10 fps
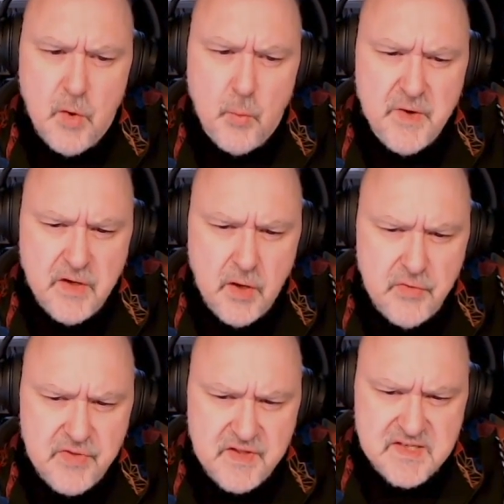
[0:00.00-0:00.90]
We
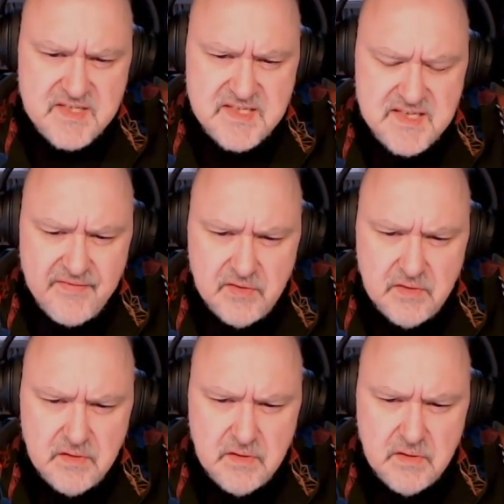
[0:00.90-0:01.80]
know that the seven